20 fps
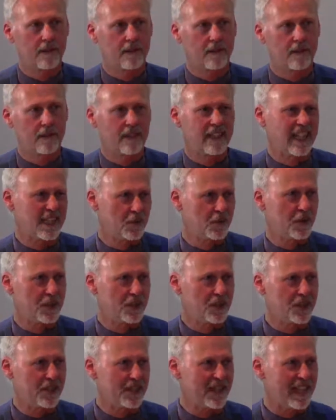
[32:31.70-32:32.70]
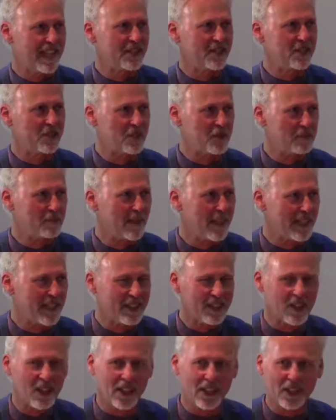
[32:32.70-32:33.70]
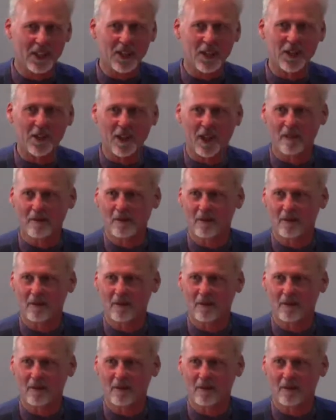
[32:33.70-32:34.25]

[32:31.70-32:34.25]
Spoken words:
That's what she's anticipating letting go of.